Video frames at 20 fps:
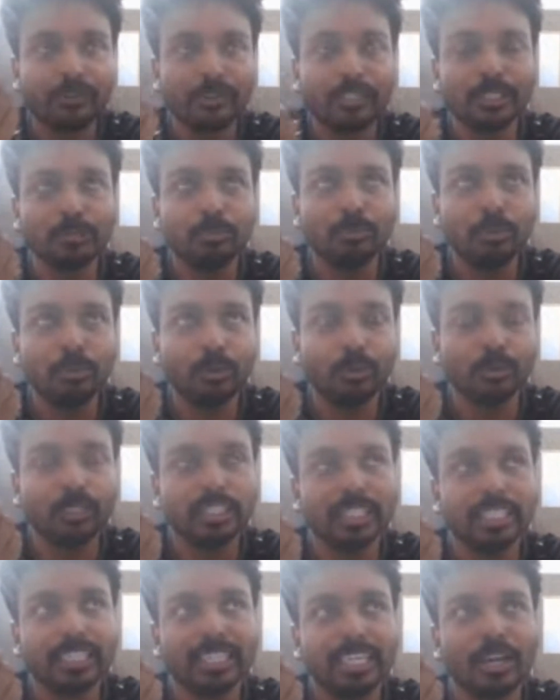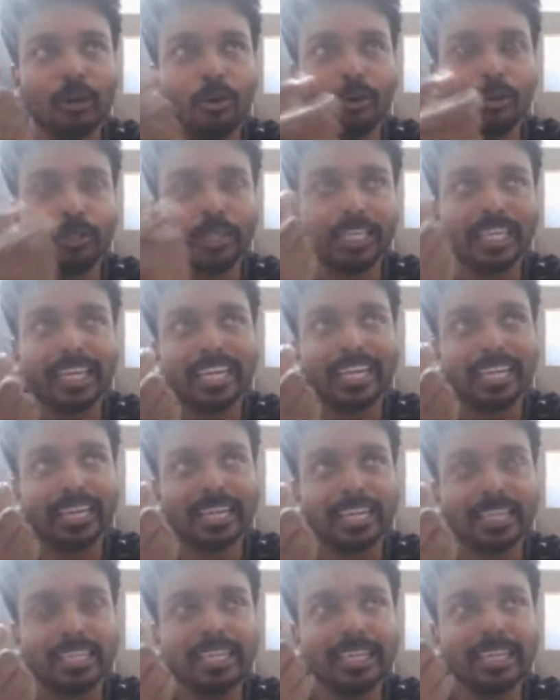that was imposed on the
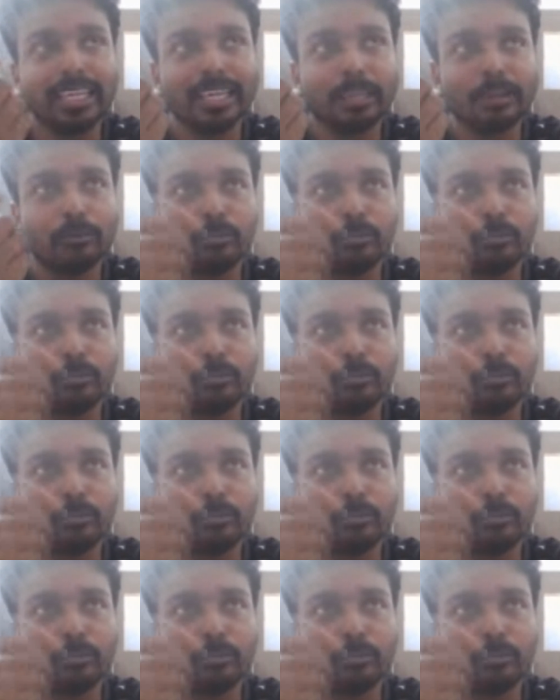caterer